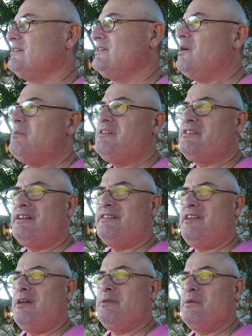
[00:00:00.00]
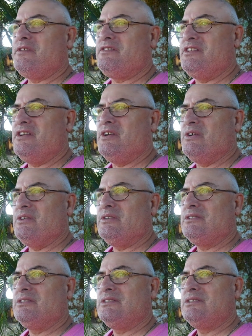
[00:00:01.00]
Nobody's going to tell me what to do
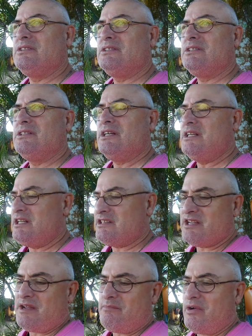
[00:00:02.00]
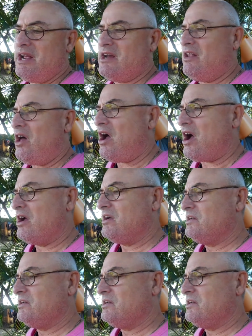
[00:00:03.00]
unless I break a law.